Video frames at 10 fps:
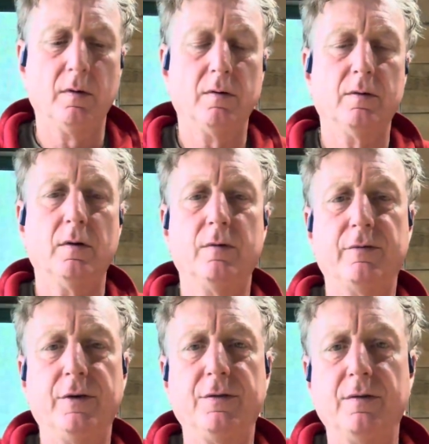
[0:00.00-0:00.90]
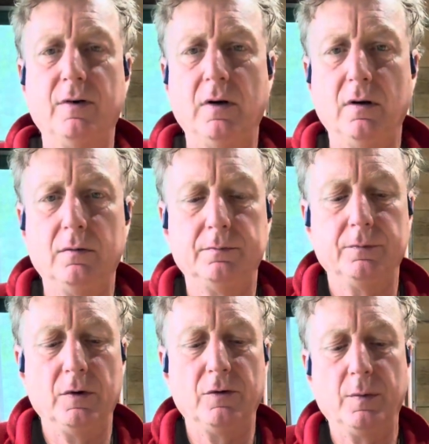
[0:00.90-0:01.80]
So first of all,
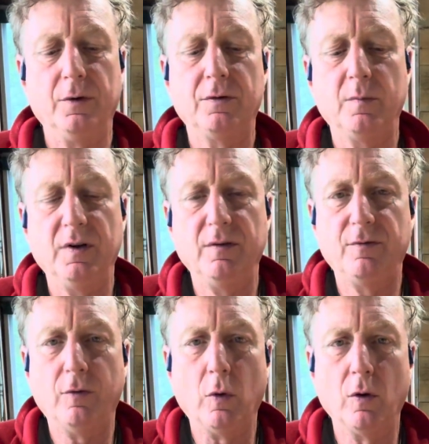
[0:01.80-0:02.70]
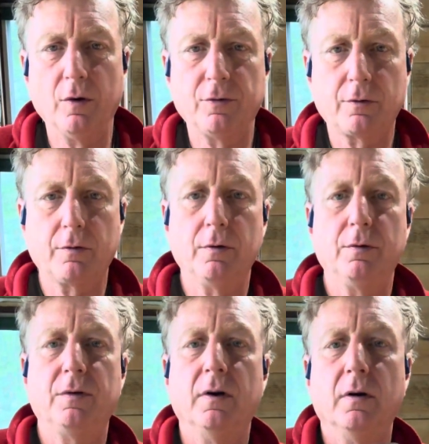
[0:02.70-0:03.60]
there's supposed to be 4
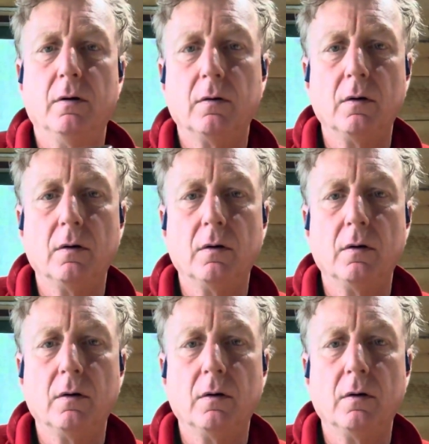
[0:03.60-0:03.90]
screws here.